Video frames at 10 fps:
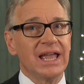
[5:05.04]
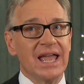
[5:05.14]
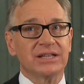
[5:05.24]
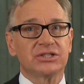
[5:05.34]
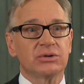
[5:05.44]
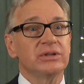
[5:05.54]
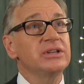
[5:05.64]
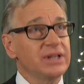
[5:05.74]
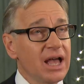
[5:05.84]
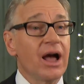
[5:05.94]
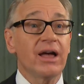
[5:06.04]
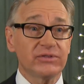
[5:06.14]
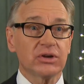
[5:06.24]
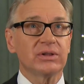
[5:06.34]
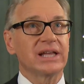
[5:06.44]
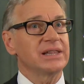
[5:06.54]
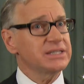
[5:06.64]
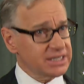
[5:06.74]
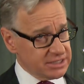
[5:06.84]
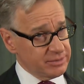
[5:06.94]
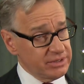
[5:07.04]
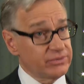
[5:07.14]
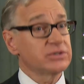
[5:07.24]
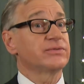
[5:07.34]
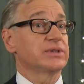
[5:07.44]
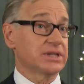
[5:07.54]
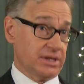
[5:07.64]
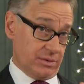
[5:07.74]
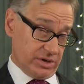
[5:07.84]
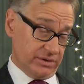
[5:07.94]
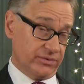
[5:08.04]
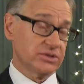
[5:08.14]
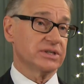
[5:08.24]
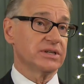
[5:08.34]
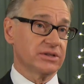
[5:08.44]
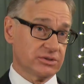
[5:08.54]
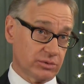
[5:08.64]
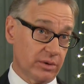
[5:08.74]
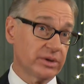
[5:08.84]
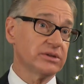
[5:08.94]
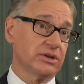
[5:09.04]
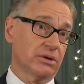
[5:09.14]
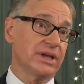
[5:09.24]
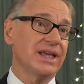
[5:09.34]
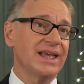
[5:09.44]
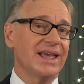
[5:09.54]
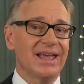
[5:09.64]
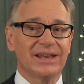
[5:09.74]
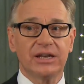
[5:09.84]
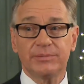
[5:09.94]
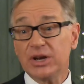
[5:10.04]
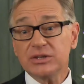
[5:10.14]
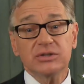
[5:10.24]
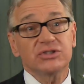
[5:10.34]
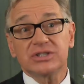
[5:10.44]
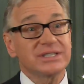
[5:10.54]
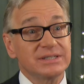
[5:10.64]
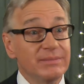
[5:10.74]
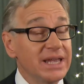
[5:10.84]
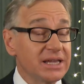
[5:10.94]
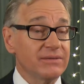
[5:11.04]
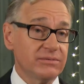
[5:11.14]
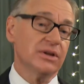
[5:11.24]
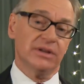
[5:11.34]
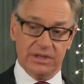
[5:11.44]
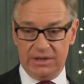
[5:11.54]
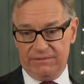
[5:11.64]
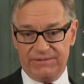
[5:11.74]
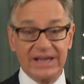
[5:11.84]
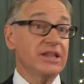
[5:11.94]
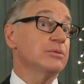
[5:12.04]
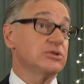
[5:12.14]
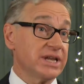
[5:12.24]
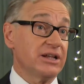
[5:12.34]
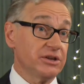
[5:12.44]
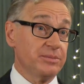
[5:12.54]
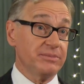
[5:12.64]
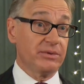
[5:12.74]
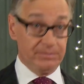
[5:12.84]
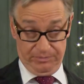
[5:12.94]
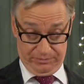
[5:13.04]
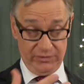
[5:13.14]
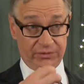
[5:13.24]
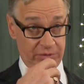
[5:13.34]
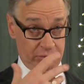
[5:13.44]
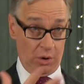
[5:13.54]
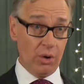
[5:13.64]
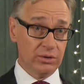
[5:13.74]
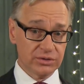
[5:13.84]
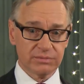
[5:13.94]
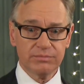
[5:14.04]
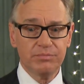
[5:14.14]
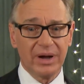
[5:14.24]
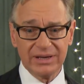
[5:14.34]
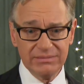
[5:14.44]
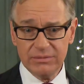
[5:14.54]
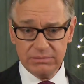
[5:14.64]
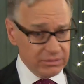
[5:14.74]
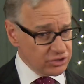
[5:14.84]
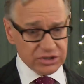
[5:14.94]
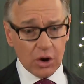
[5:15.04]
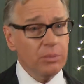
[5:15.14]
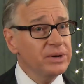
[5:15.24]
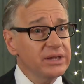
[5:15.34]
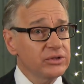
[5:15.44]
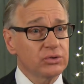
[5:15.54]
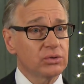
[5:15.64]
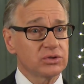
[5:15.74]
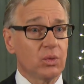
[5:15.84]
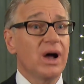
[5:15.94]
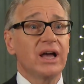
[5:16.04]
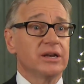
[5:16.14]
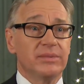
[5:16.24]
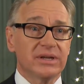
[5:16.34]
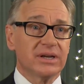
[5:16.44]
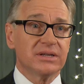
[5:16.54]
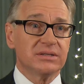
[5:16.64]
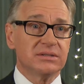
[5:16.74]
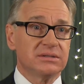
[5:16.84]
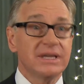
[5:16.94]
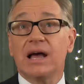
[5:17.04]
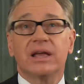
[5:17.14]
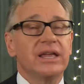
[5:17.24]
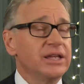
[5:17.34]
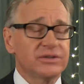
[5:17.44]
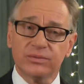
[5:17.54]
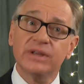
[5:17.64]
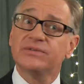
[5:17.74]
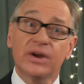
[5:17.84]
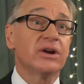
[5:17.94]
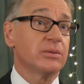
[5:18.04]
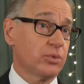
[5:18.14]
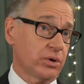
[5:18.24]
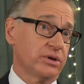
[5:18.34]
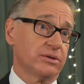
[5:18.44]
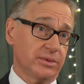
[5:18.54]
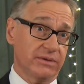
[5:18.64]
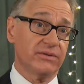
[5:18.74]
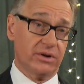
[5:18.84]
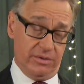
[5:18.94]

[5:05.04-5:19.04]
And so, yeah, I have to go, like, let's get something diverse for this. I want diversity in this role, you know. And but also just finding the most talented people for the roles, but just opening the doors wide because, yeah, it's very important to me, very